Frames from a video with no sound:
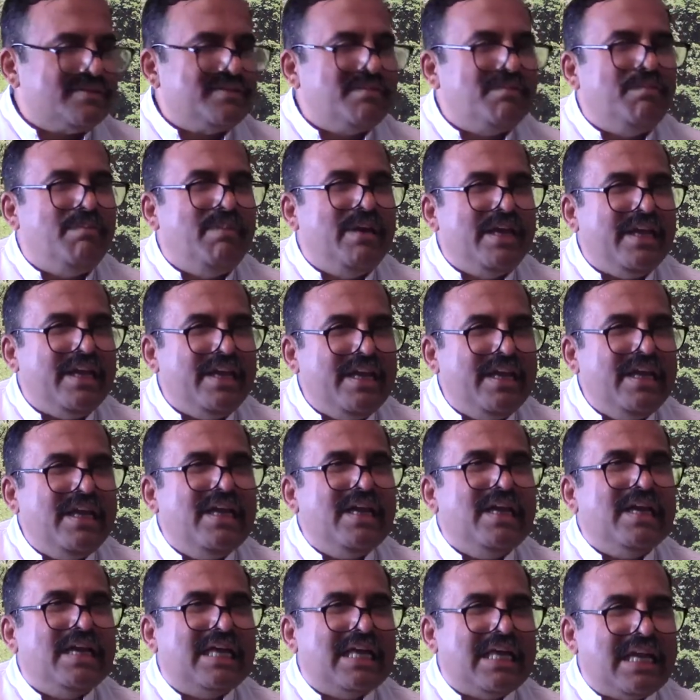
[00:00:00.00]
beginning
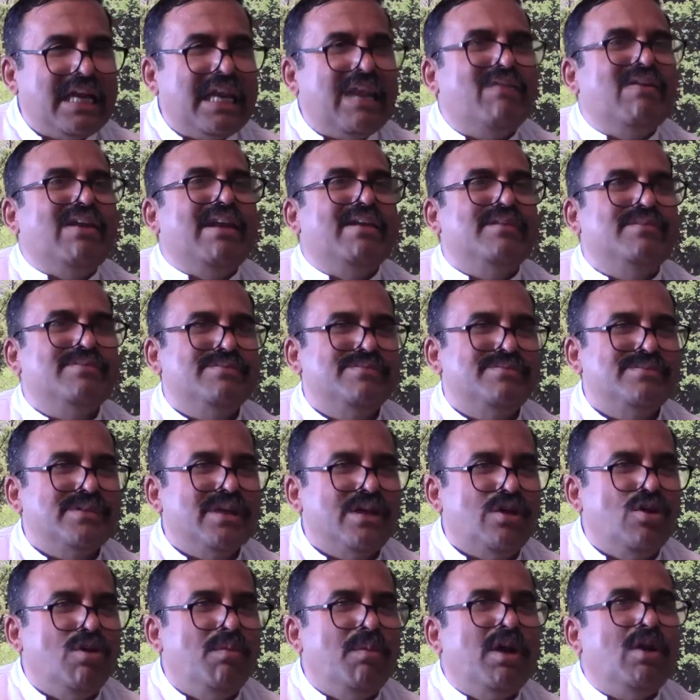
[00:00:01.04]
level.
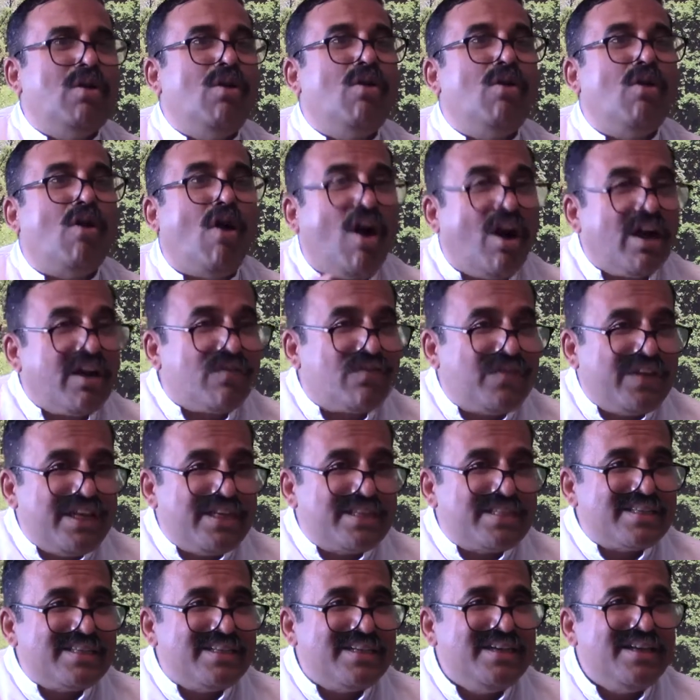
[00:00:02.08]
You may know a lot of
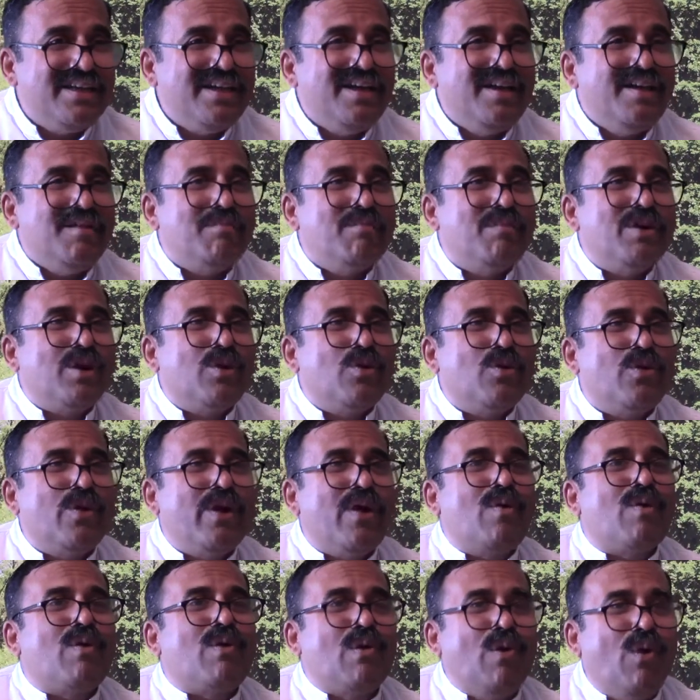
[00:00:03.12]
things, but you don't
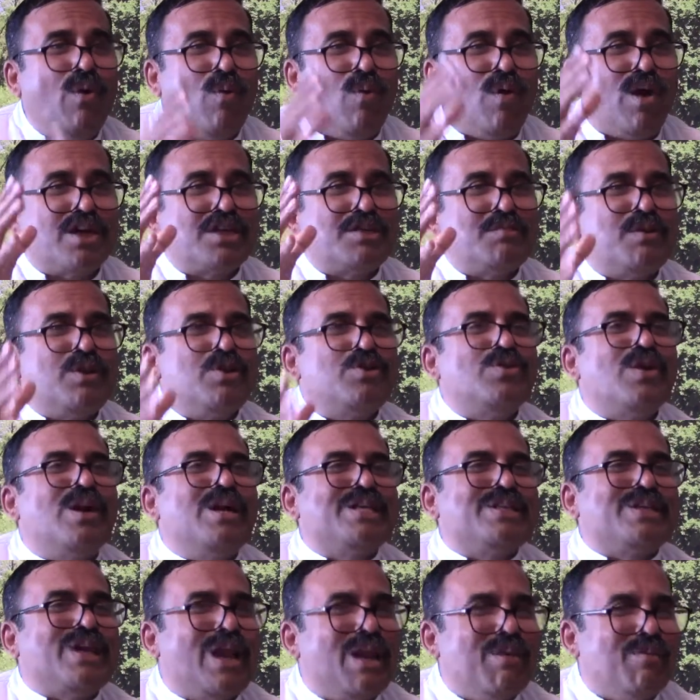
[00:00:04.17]
have a clue what
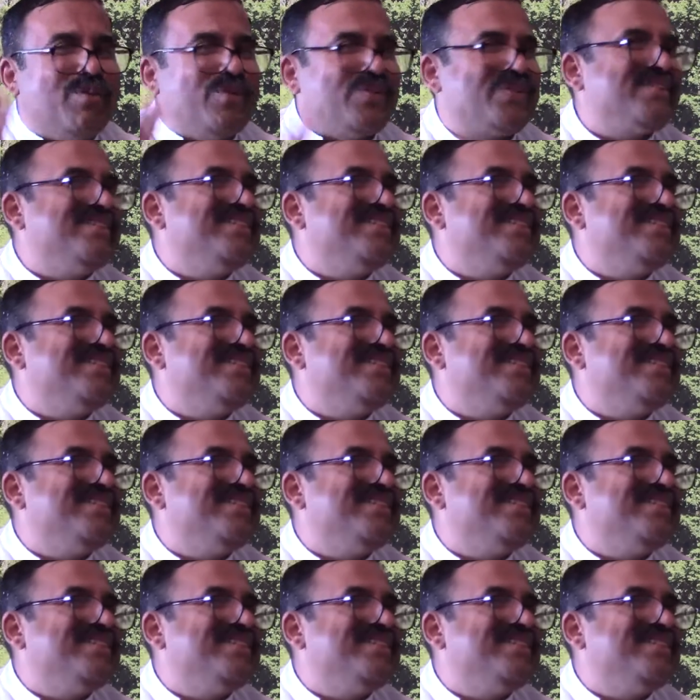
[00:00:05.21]
spirituality is all about.